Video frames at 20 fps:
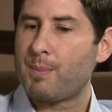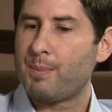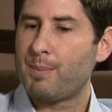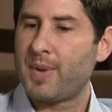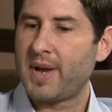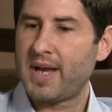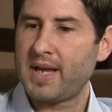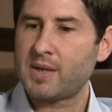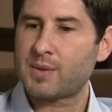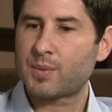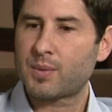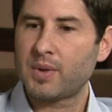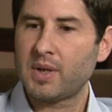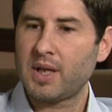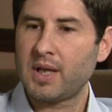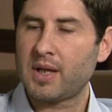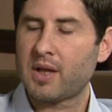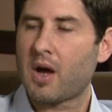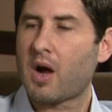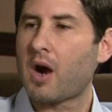but he's
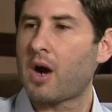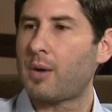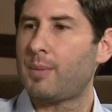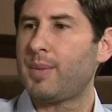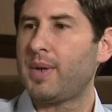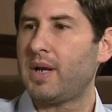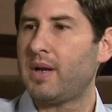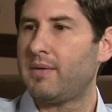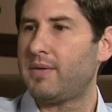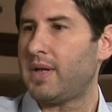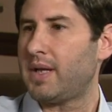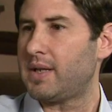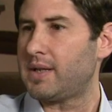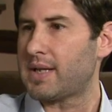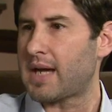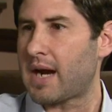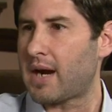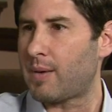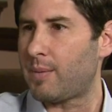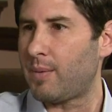really the heartbeat of the
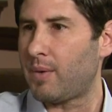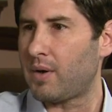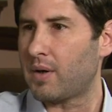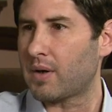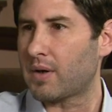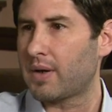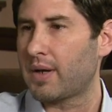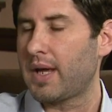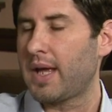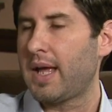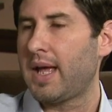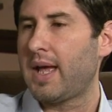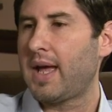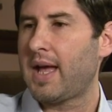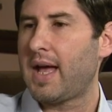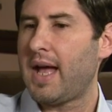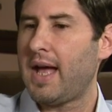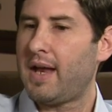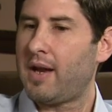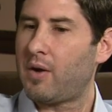entire book.
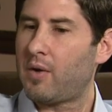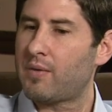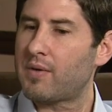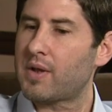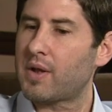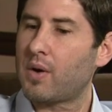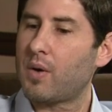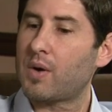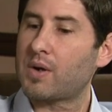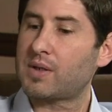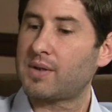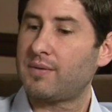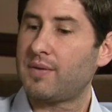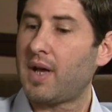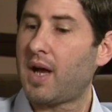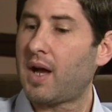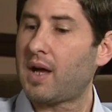And over the course of The